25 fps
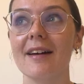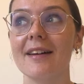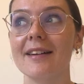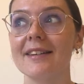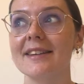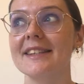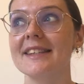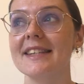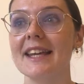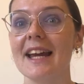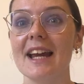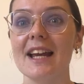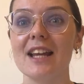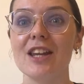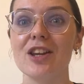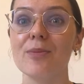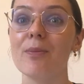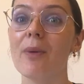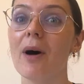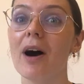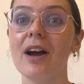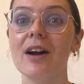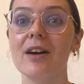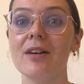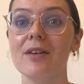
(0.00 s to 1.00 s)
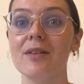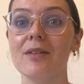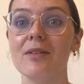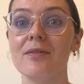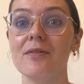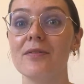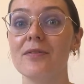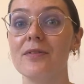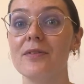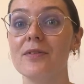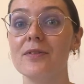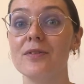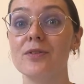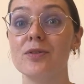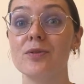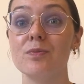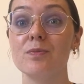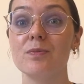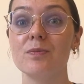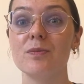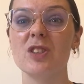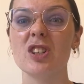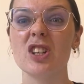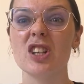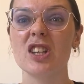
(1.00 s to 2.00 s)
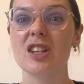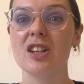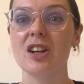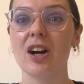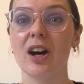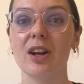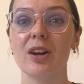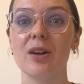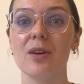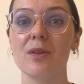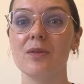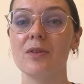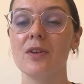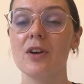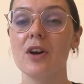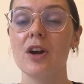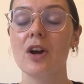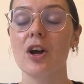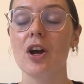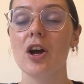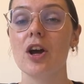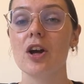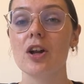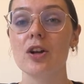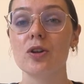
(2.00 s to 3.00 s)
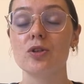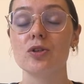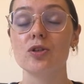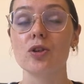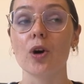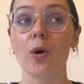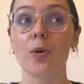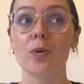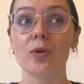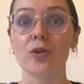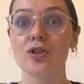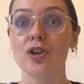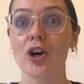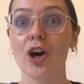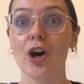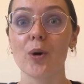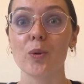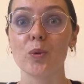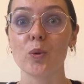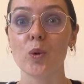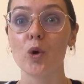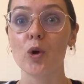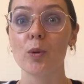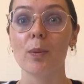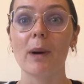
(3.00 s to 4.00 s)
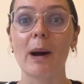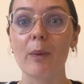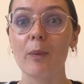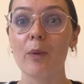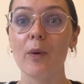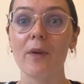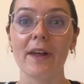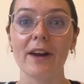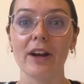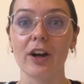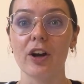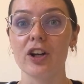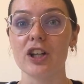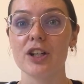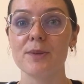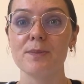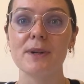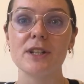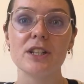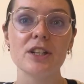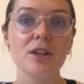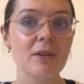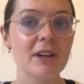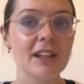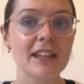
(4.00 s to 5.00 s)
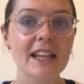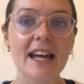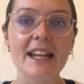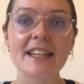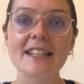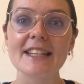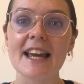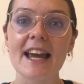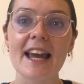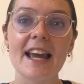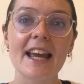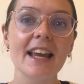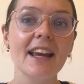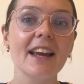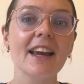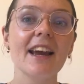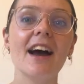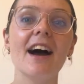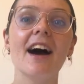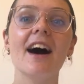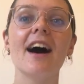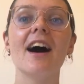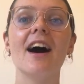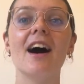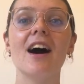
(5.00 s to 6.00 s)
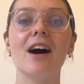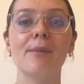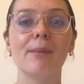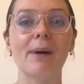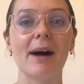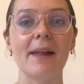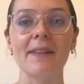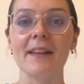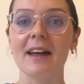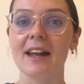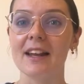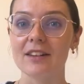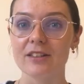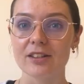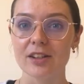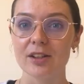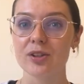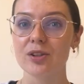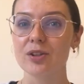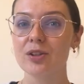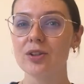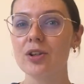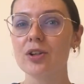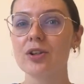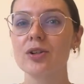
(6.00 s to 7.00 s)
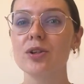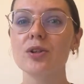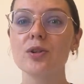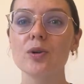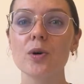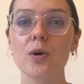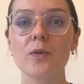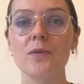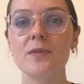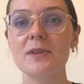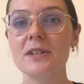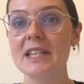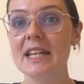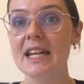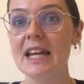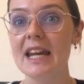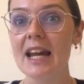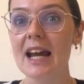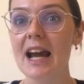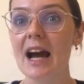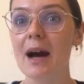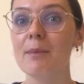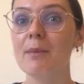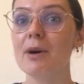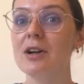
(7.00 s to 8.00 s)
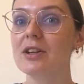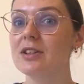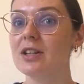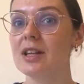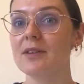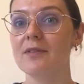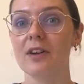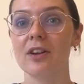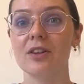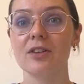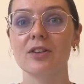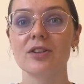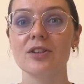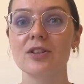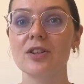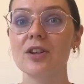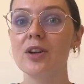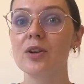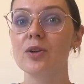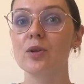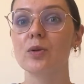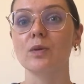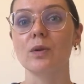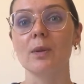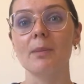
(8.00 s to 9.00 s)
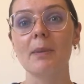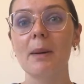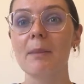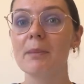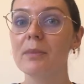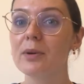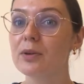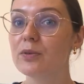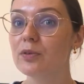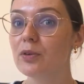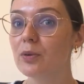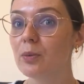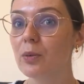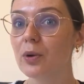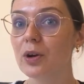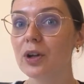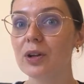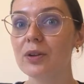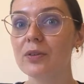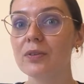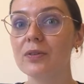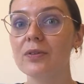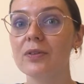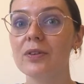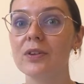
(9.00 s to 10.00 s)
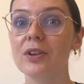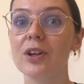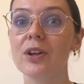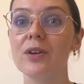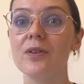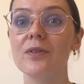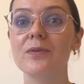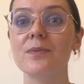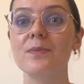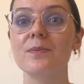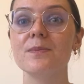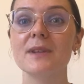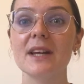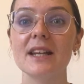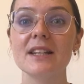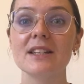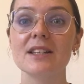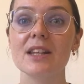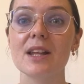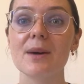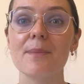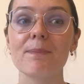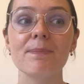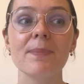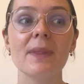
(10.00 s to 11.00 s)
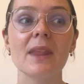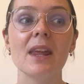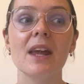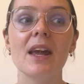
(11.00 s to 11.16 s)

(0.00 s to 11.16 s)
say you might have just kind of told a child all about what they're going to be doing that day, and then just to sort of see how much they've understood or remembered from what you've said to them,